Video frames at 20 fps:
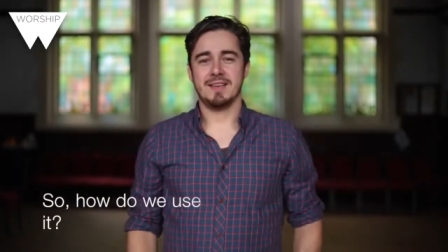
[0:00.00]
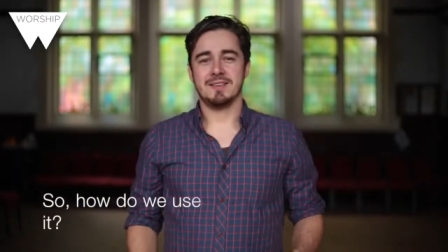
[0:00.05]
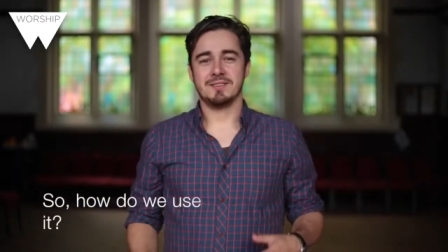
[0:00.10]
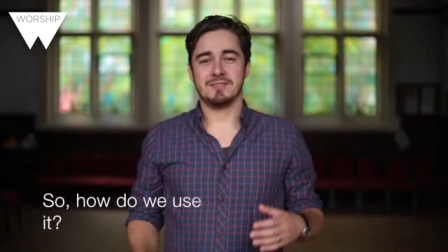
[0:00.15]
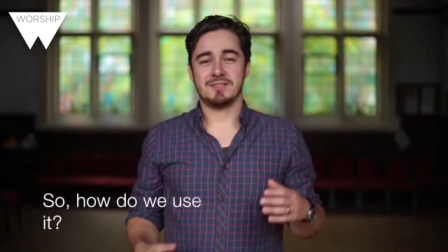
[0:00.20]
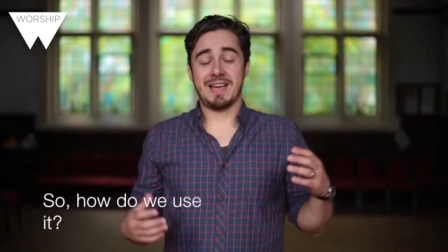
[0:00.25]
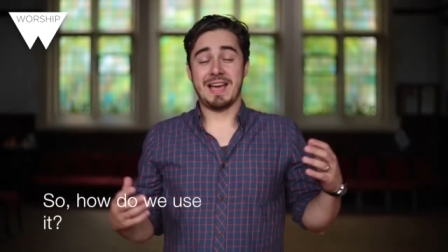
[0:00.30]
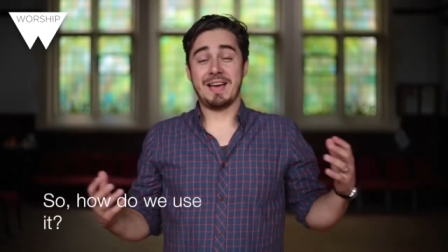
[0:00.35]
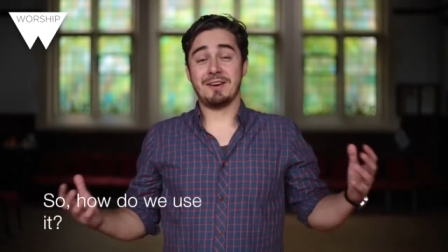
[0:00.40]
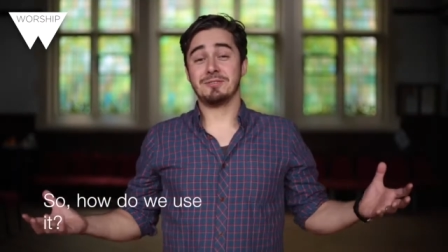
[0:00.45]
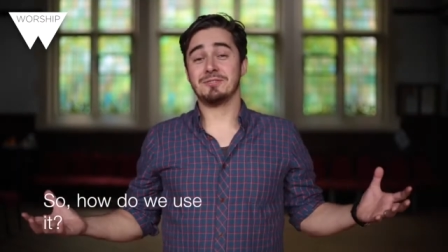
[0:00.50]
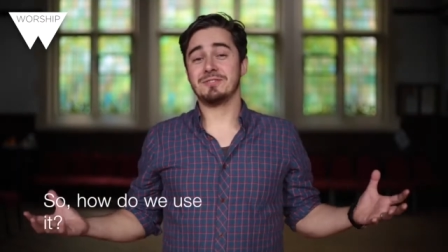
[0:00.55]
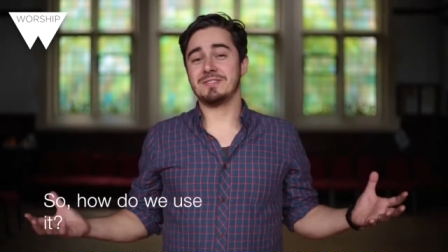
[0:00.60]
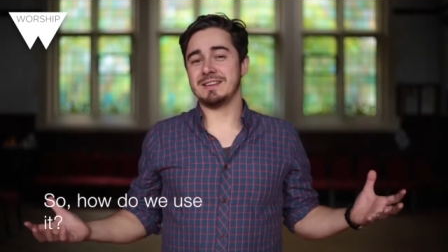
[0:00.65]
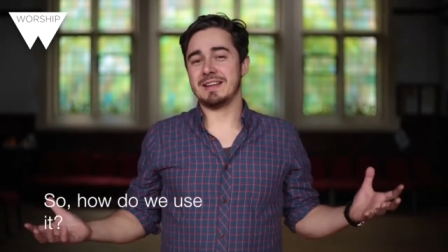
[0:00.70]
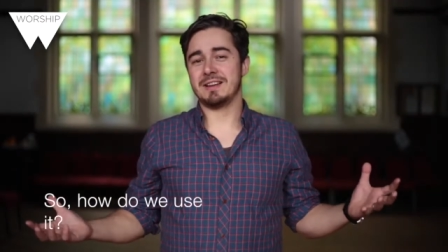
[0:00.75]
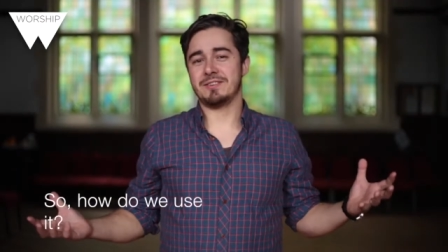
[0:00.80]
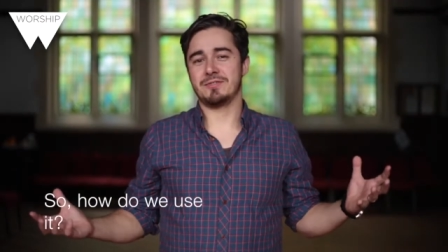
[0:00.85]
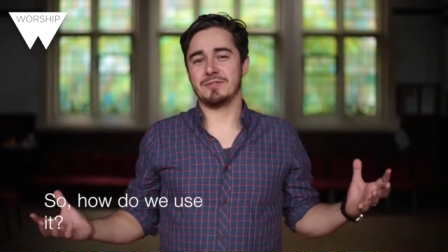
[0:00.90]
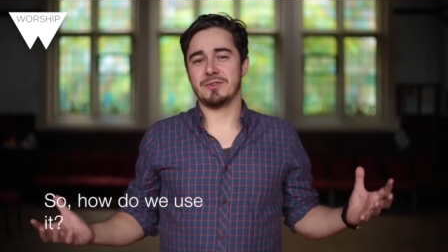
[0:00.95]
So how does the
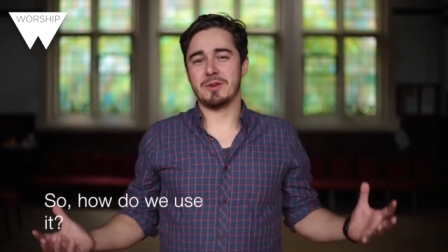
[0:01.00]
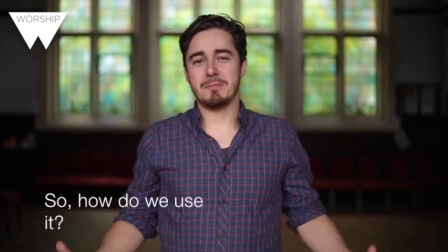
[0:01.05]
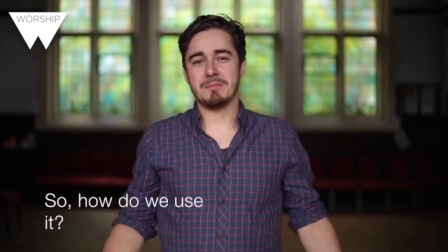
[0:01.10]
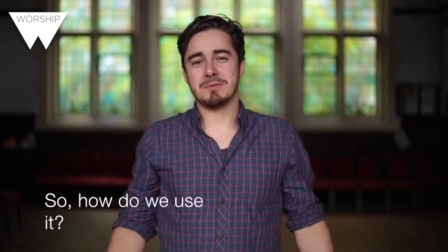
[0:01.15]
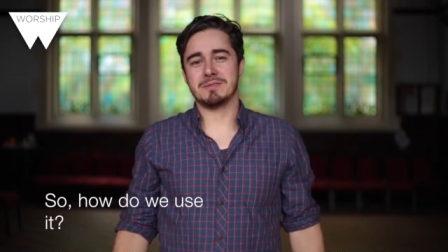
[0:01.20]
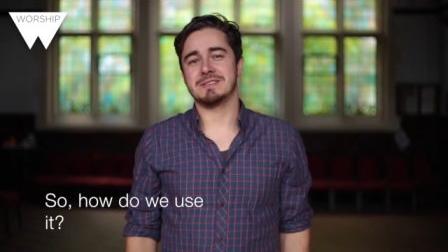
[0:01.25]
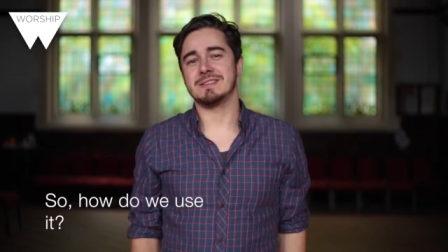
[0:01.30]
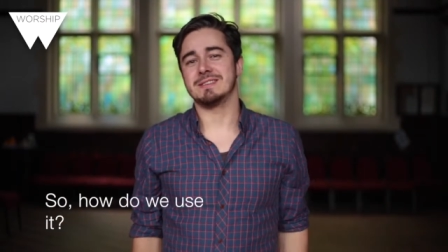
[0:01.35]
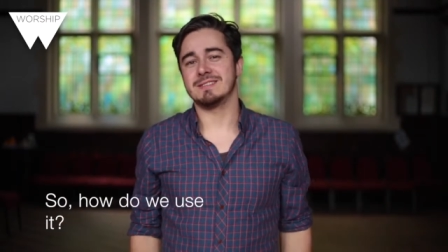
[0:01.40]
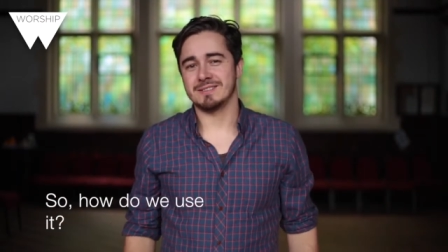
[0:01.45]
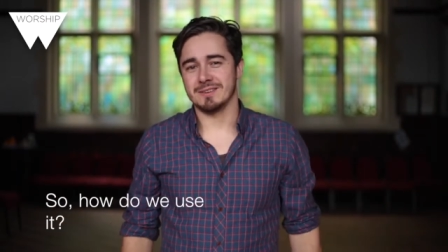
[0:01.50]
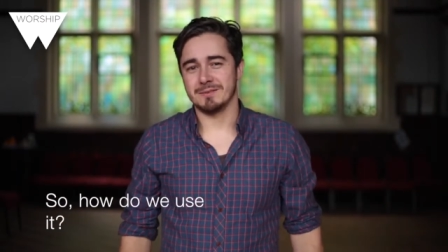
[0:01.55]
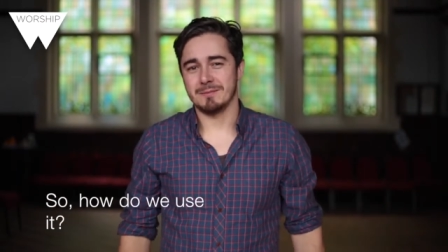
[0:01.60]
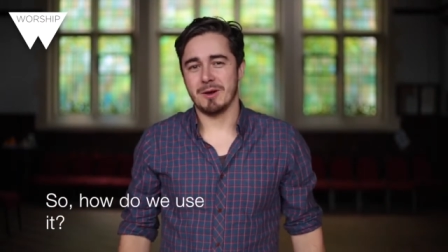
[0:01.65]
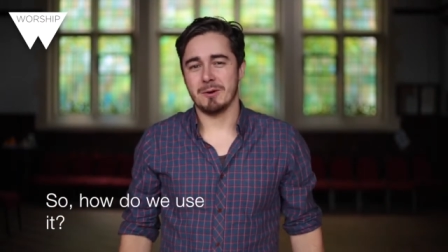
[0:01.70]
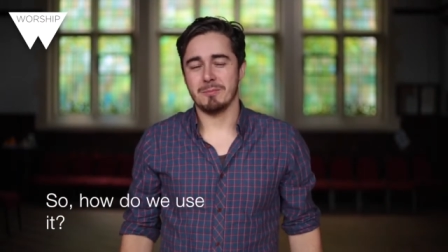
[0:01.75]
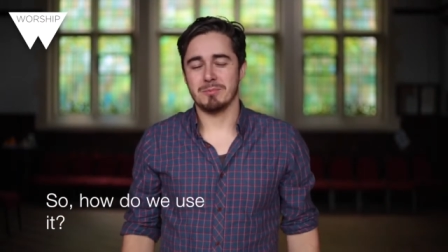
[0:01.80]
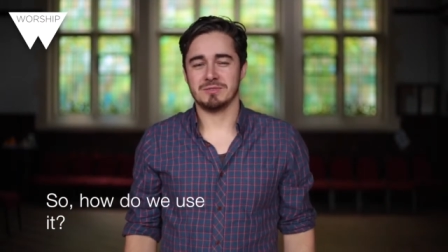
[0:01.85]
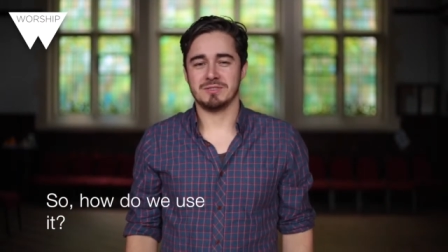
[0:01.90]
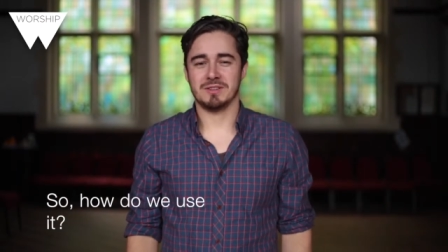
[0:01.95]
Nashville Number system
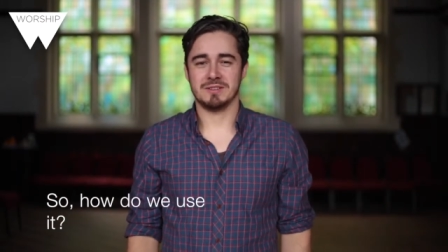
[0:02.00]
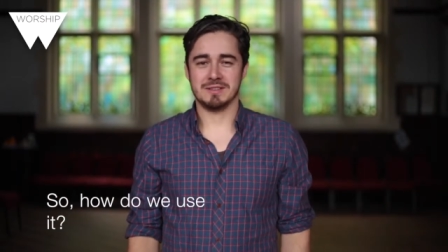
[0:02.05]
help us